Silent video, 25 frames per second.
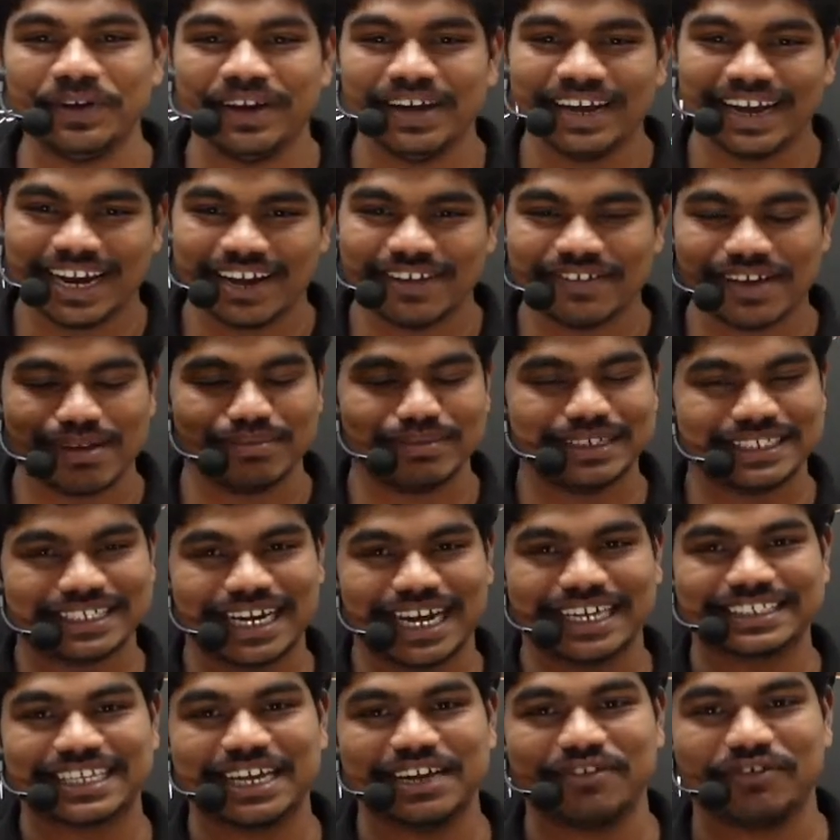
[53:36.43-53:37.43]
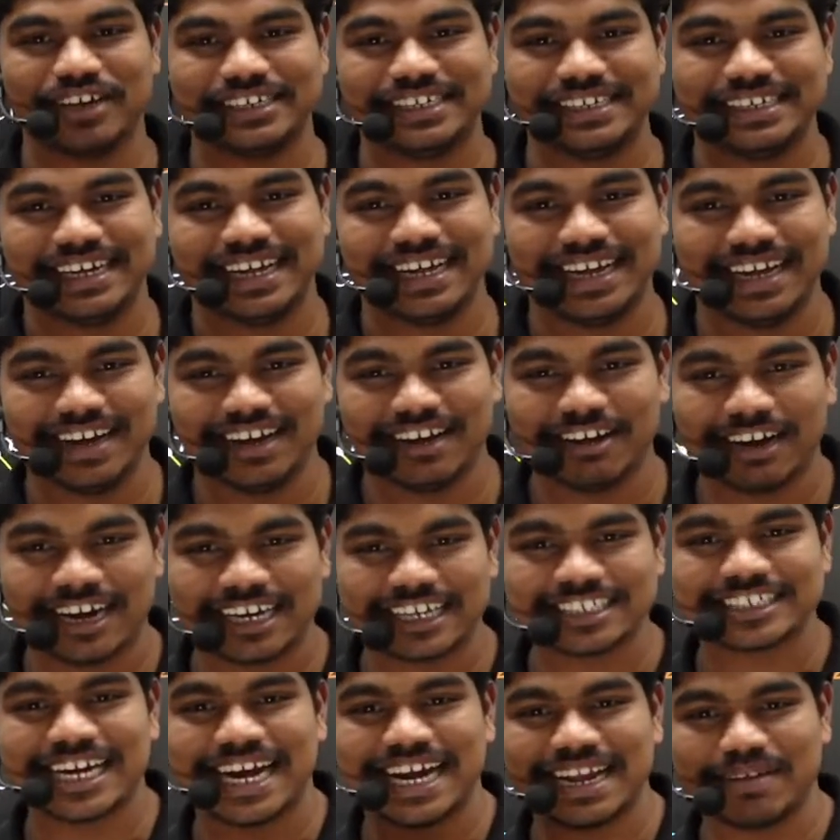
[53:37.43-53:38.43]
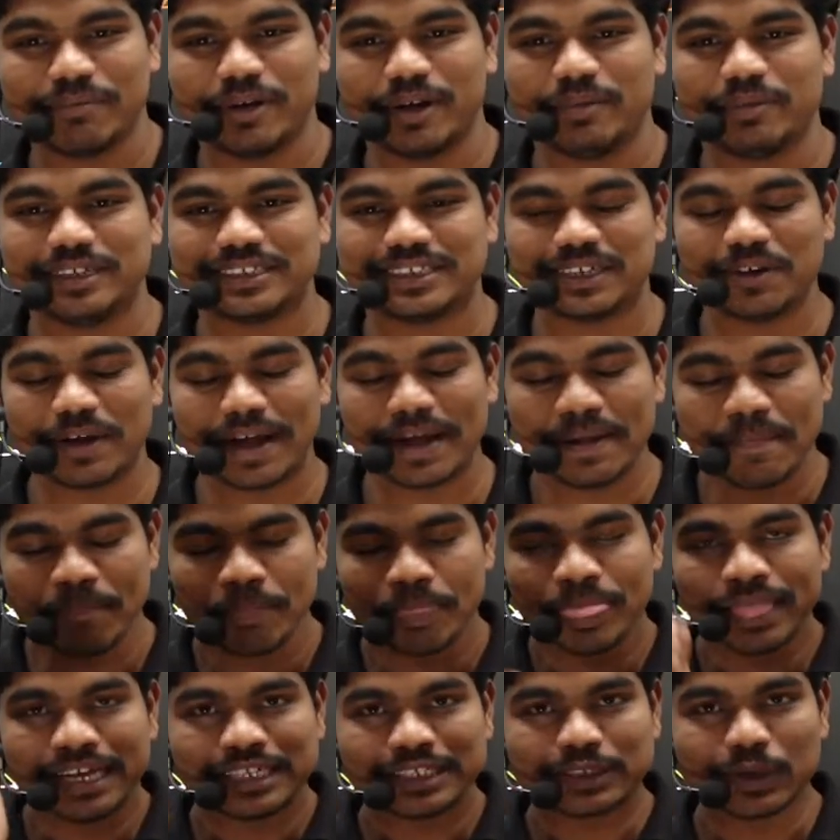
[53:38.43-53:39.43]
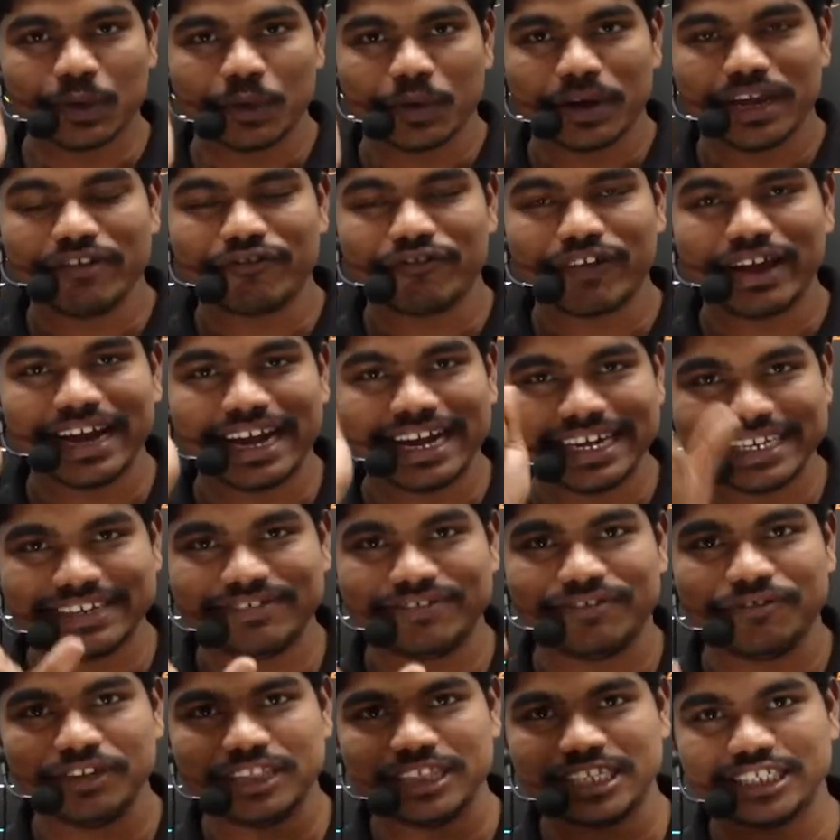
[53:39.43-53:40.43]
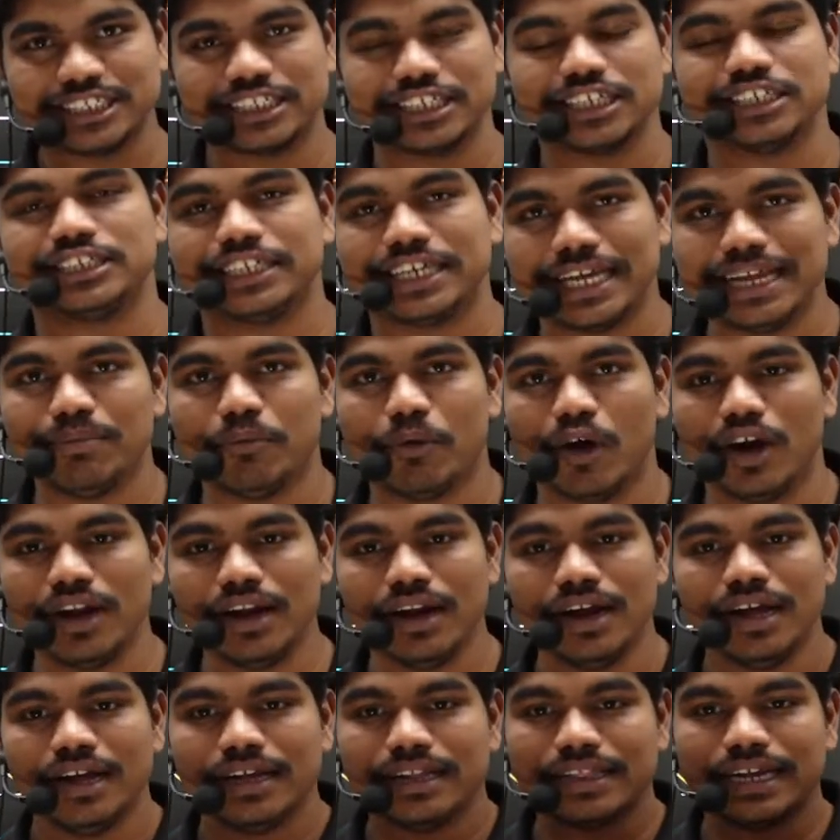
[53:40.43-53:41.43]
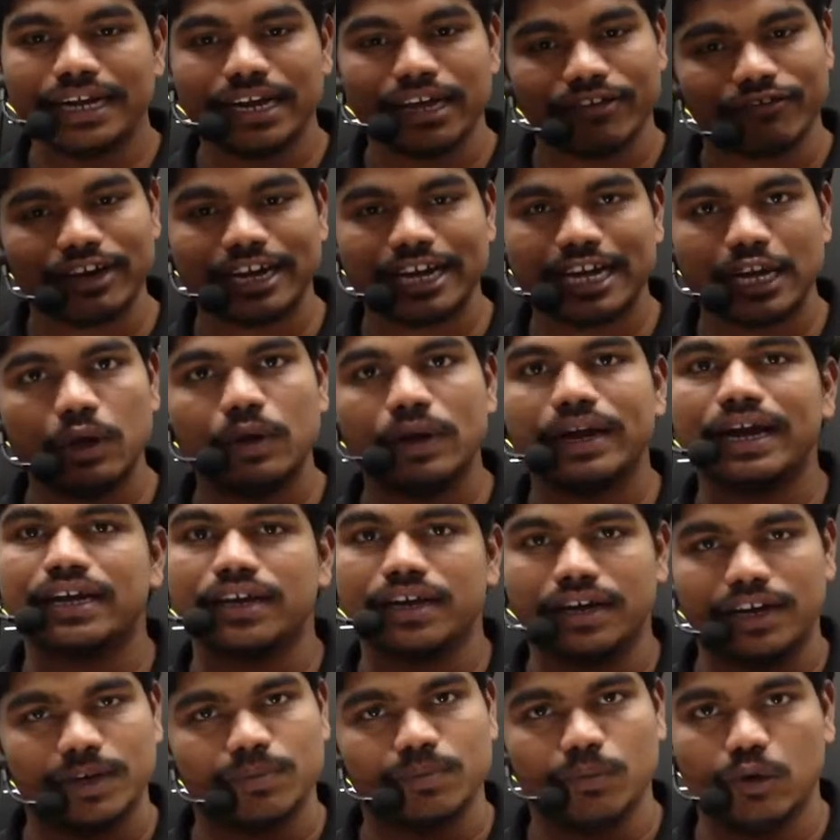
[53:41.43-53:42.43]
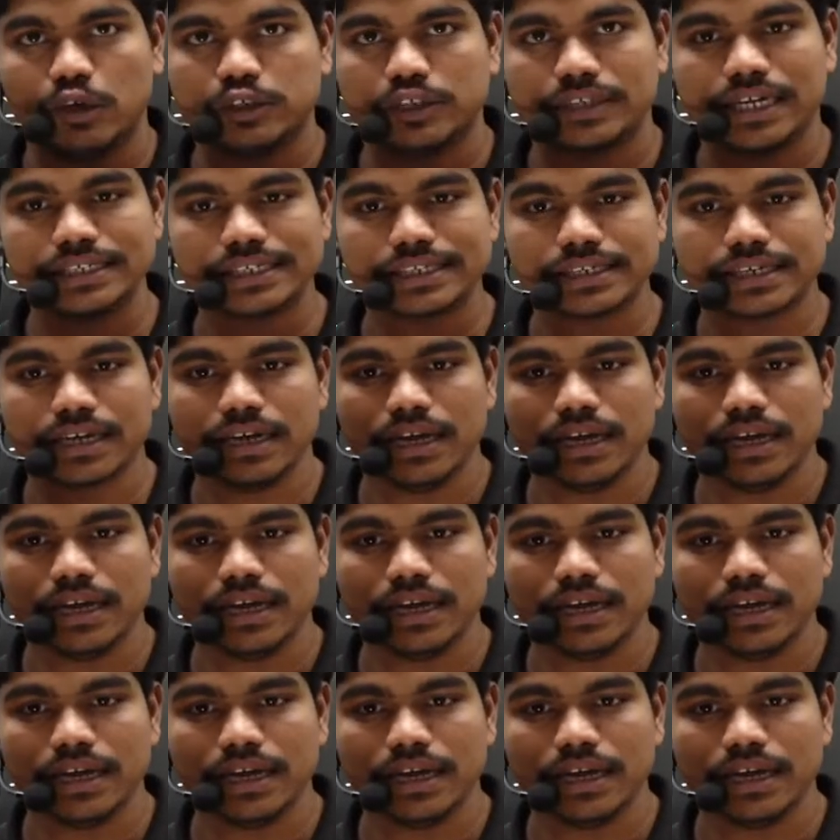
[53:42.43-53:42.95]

Anyway, I'm just asking for a understanding purpose. Okay, so if I hit with this steel ball, then definitely you will get hurt more. Correct?